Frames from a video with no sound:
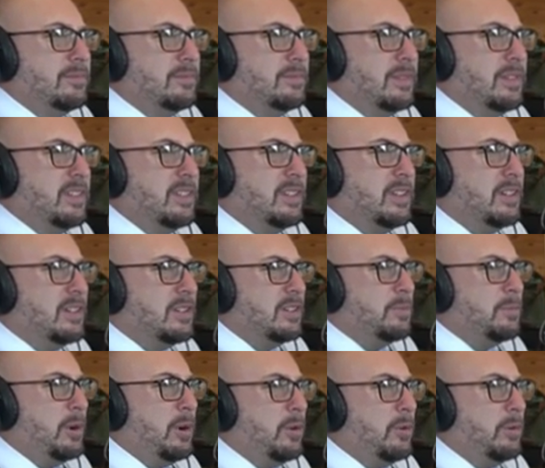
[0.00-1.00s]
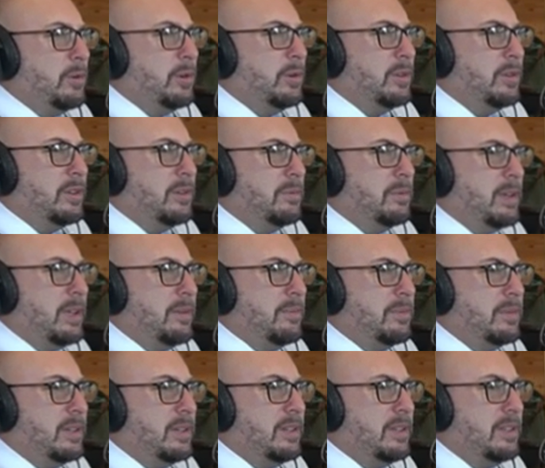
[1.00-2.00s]
it's such a small world
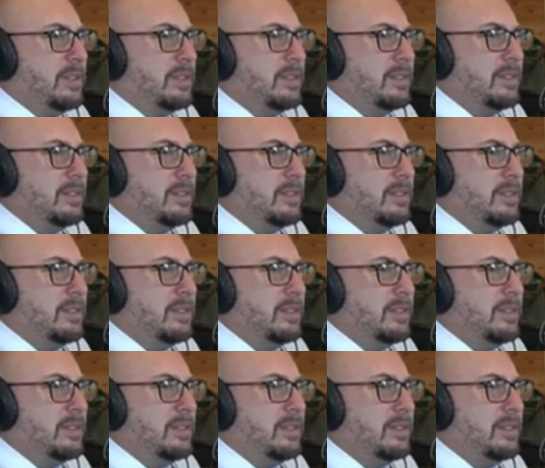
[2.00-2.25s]
sometimes in the.